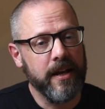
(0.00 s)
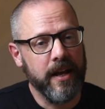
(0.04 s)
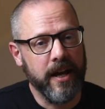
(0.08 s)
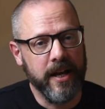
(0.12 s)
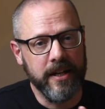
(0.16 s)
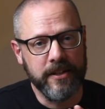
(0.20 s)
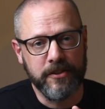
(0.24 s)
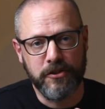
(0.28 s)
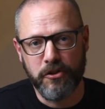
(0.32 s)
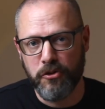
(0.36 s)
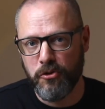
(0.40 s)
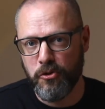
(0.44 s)

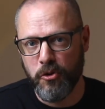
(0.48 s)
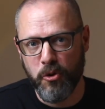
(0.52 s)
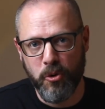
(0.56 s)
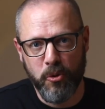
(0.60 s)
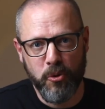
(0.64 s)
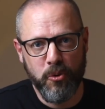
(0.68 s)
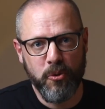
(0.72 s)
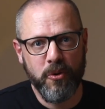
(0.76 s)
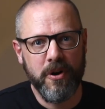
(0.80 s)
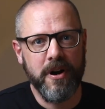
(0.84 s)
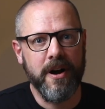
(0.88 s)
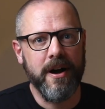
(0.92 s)
And
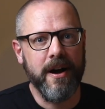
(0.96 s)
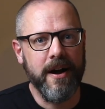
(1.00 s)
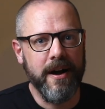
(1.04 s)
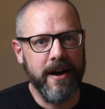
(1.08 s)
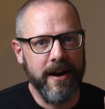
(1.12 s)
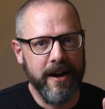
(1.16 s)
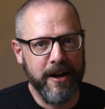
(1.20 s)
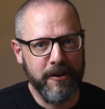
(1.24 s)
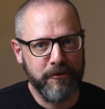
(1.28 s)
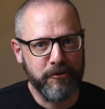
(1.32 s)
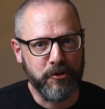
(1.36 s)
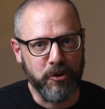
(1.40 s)
no,
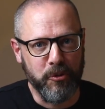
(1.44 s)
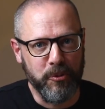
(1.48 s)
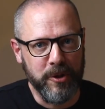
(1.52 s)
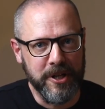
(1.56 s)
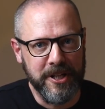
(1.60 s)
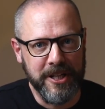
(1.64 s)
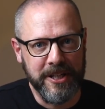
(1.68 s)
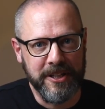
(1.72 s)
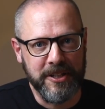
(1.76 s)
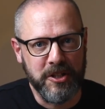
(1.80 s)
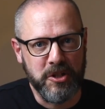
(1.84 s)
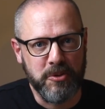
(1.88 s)
after
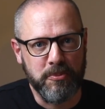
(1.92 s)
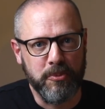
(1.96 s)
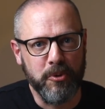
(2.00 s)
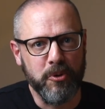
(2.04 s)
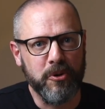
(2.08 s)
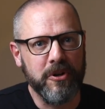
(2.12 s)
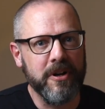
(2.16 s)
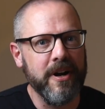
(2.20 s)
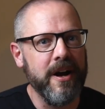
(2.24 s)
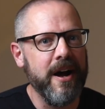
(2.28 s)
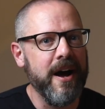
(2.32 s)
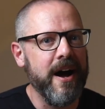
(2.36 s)
reading this
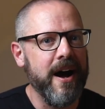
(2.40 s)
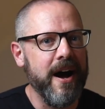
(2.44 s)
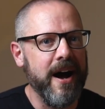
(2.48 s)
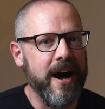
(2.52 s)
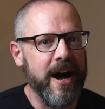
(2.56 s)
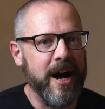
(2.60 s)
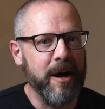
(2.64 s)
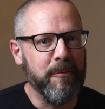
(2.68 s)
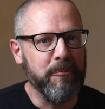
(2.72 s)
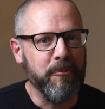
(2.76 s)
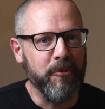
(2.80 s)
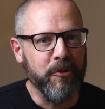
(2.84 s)
book,
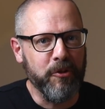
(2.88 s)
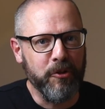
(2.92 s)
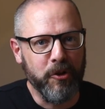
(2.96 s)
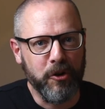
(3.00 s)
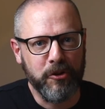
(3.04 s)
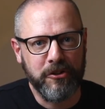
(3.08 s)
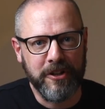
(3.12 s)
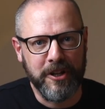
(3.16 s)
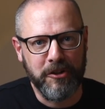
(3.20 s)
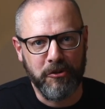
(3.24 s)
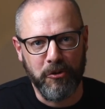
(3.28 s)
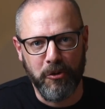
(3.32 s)
I'm
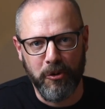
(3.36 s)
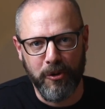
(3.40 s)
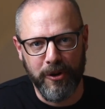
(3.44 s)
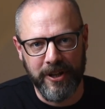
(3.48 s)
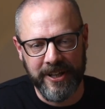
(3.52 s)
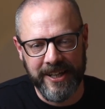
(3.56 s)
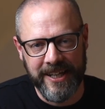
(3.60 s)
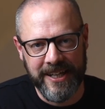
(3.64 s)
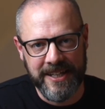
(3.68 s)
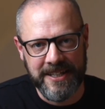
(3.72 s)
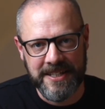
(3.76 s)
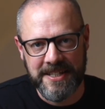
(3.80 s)
not at all
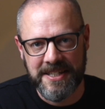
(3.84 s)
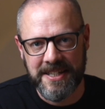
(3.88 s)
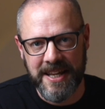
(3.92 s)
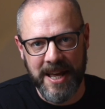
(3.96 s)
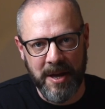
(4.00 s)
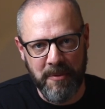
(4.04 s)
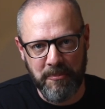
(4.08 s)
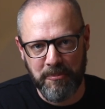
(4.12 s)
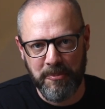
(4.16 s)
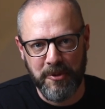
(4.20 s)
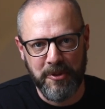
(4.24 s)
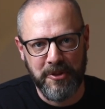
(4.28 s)
against
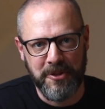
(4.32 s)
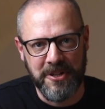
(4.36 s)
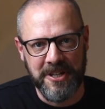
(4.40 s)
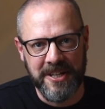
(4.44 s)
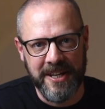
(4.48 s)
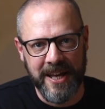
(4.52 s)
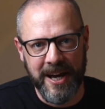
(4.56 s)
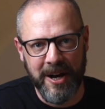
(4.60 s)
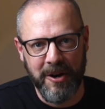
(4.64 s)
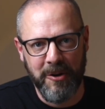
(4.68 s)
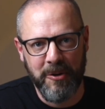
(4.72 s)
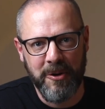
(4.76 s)
empathy
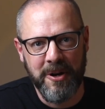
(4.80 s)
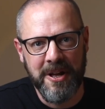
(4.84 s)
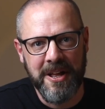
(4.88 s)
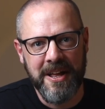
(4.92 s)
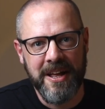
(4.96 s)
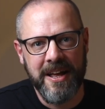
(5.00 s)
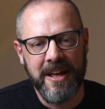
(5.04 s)
now.